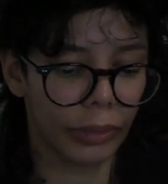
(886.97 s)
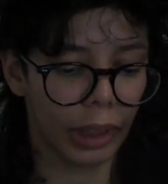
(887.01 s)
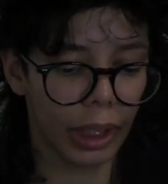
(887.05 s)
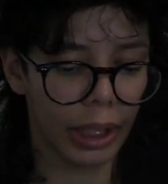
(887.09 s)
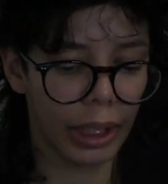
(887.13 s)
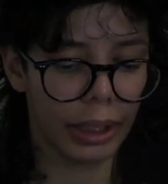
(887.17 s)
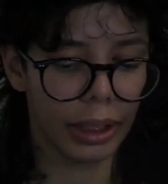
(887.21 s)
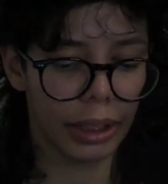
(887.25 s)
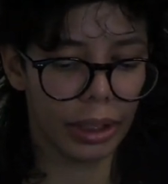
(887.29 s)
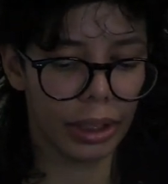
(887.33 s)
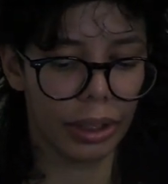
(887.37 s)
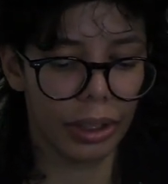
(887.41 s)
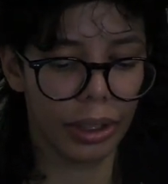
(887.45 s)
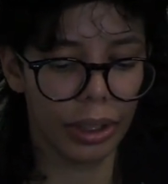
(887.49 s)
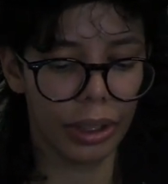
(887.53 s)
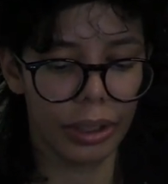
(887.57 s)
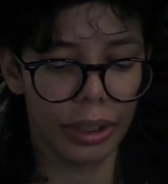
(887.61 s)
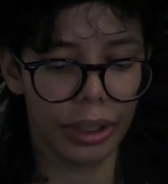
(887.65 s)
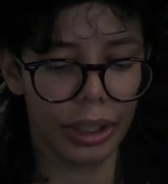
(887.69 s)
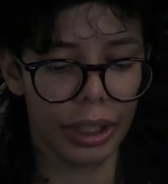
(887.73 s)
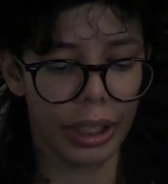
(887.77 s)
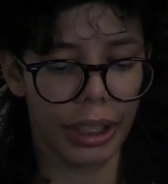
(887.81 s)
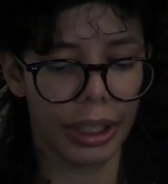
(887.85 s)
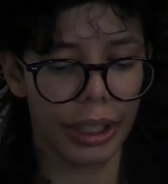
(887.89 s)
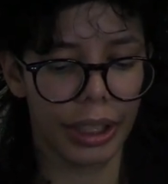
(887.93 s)
And it's good
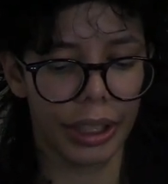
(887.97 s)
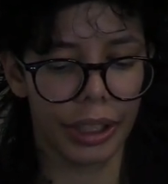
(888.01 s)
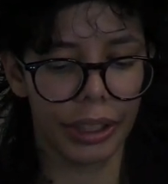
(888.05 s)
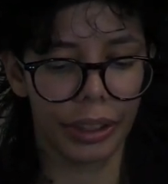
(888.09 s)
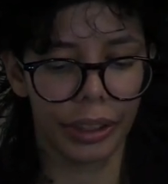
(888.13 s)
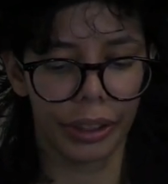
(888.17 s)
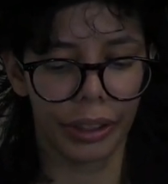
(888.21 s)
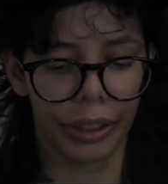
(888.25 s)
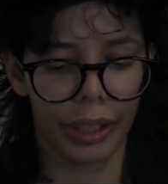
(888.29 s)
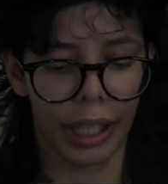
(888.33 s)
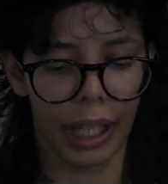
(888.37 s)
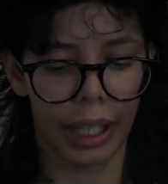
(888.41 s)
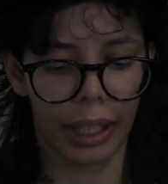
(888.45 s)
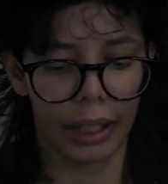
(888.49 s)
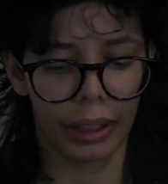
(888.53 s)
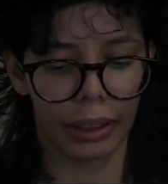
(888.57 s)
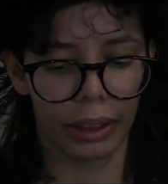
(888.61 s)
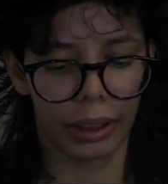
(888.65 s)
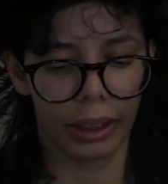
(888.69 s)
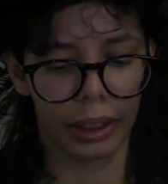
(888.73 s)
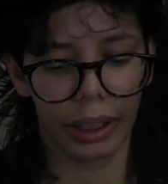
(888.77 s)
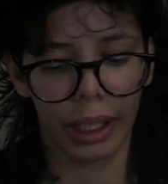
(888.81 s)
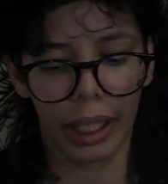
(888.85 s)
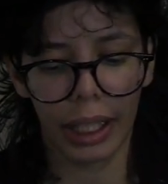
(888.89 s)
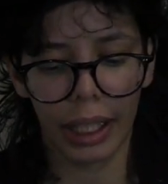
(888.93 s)
to hear that,
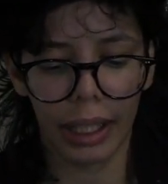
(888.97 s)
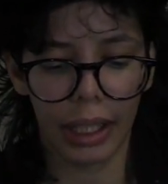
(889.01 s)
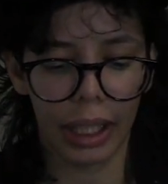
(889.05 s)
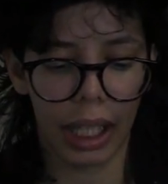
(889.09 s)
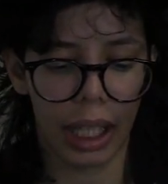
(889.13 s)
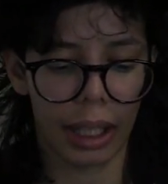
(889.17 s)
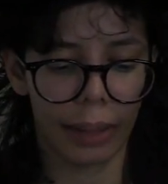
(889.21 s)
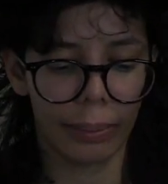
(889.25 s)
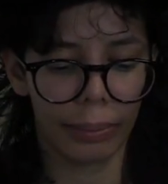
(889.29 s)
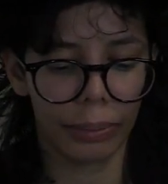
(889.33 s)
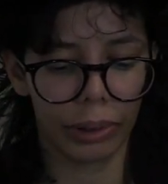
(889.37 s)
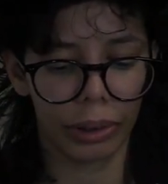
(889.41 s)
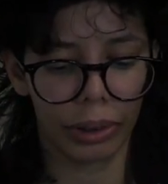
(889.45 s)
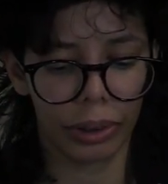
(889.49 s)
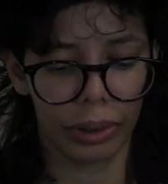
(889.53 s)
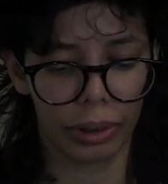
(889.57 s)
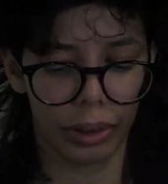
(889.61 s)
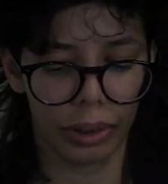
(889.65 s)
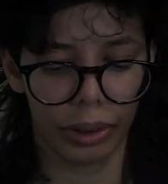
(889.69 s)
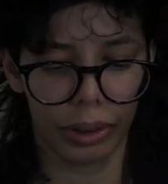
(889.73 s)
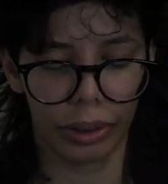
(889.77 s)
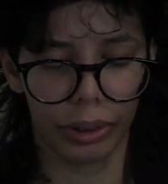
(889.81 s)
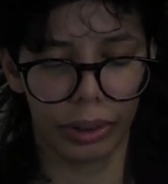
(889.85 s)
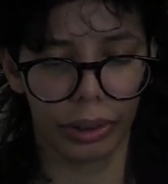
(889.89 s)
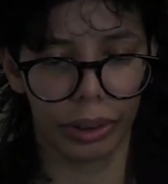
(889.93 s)
like, hey,
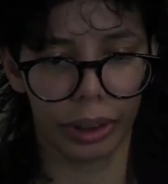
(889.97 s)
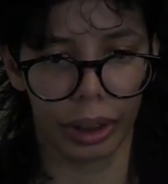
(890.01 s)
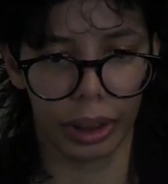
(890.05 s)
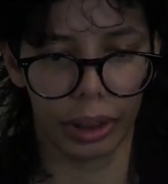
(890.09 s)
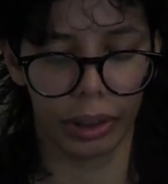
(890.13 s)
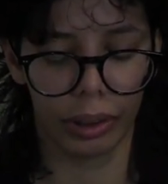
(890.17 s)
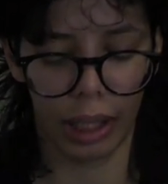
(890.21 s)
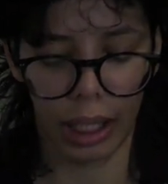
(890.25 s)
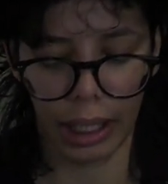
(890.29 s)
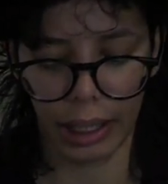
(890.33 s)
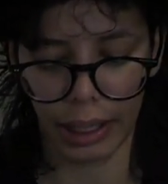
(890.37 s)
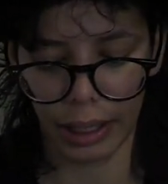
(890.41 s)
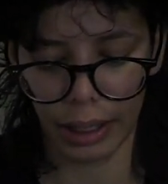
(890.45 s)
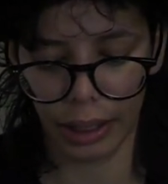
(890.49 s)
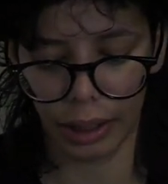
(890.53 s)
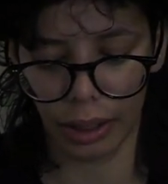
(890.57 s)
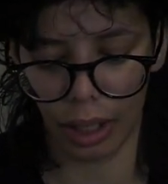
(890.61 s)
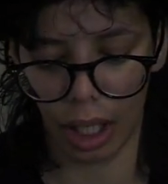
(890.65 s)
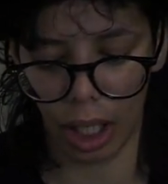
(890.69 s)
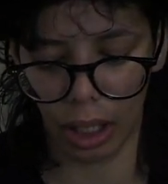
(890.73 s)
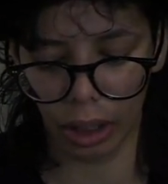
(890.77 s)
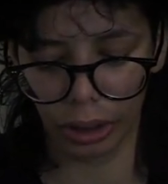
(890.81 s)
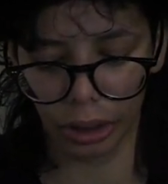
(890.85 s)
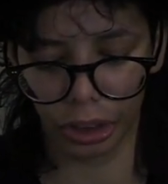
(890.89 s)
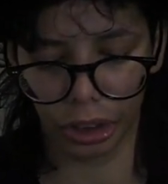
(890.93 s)
I
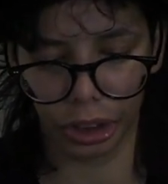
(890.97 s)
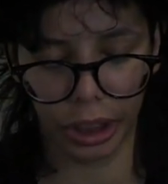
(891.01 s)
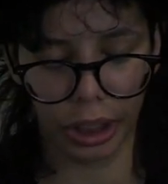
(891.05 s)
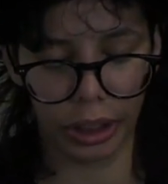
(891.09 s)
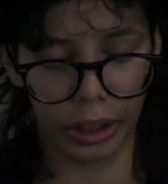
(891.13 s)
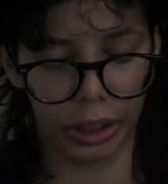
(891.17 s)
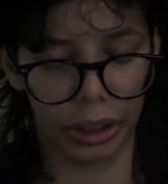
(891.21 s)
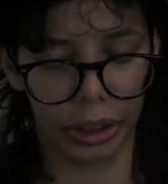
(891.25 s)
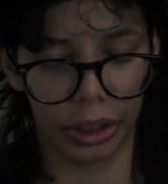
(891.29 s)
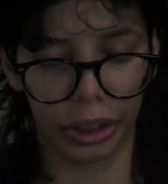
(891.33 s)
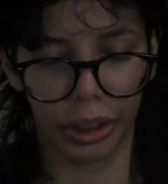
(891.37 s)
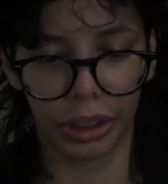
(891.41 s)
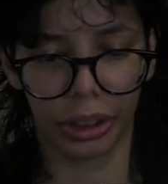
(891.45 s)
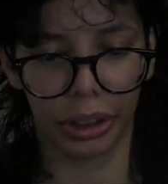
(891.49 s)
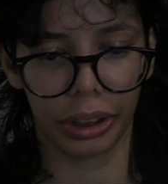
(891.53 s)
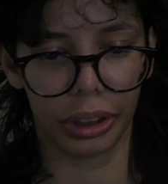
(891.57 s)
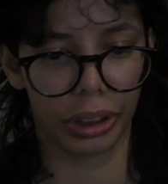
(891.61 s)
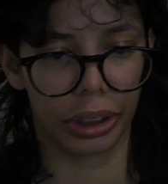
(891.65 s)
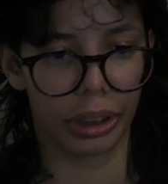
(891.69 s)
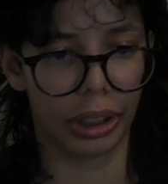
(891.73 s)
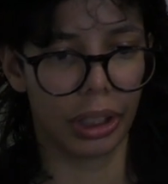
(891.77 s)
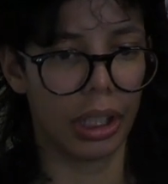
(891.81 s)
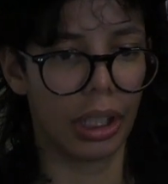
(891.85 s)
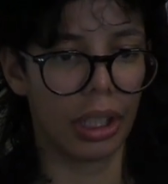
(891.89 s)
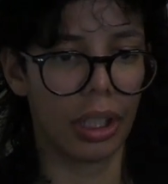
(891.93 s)
acknowledge that this is